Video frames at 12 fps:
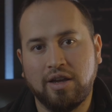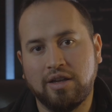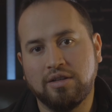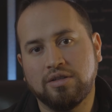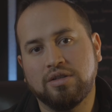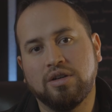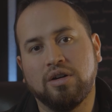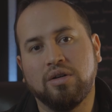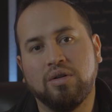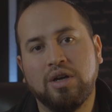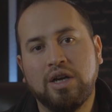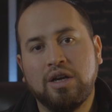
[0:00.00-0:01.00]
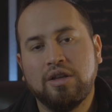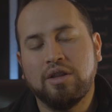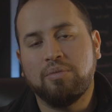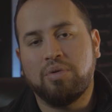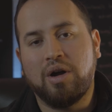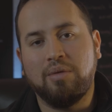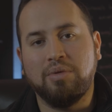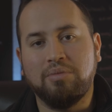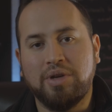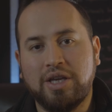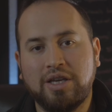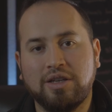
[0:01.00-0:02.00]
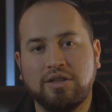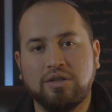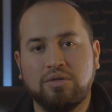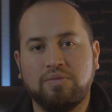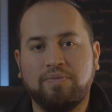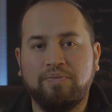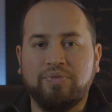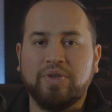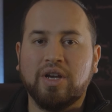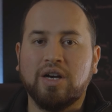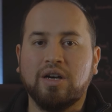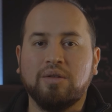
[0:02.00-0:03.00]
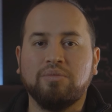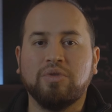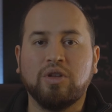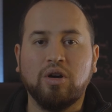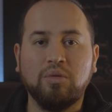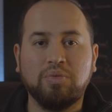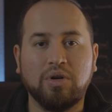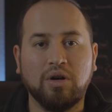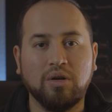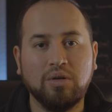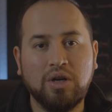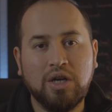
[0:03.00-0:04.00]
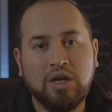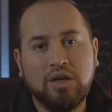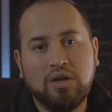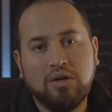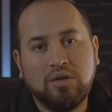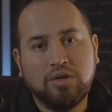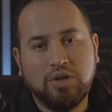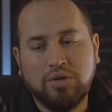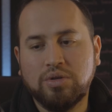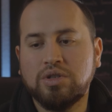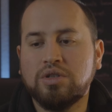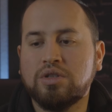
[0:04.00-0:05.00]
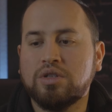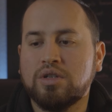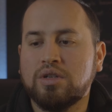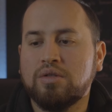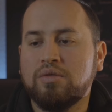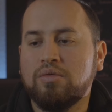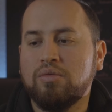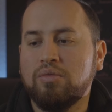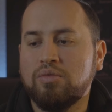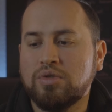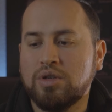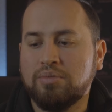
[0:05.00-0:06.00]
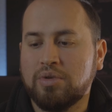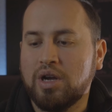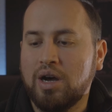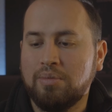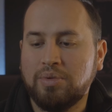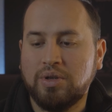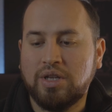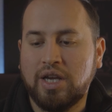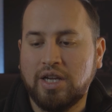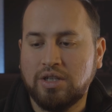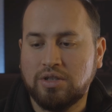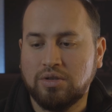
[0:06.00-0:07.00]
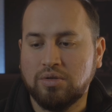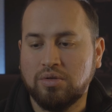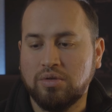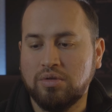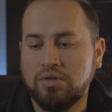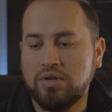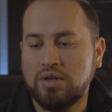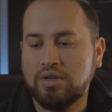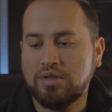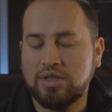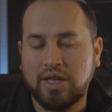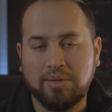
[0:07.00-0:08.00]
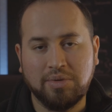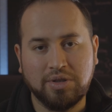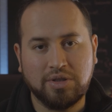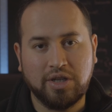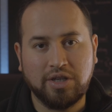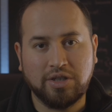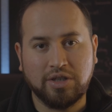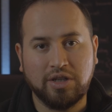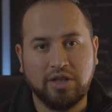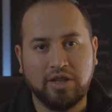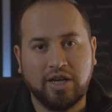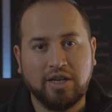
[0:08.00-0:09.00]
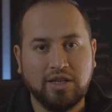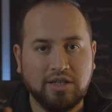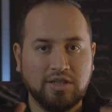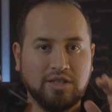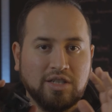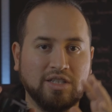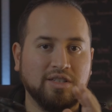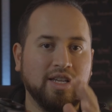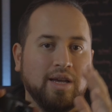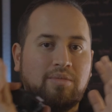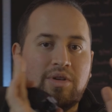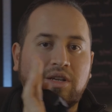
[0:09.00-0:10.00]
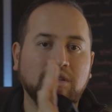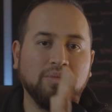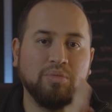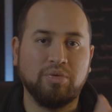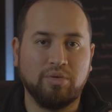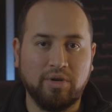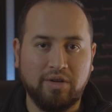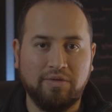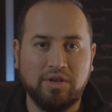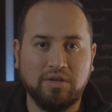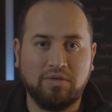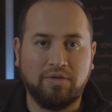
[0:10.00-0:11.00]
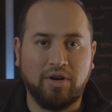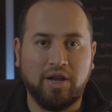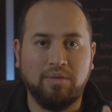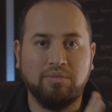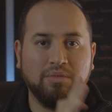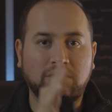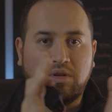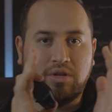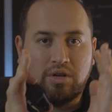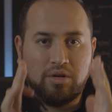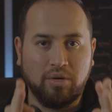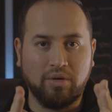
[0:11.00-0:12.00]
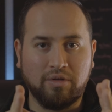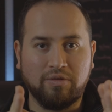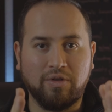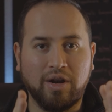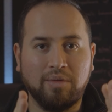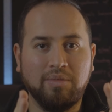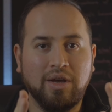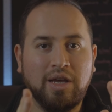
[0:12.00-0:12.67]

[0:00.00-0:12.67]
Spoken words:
And so the problem is GoPro uses some computational stabilization in that it is examining the previous frame to the current frame.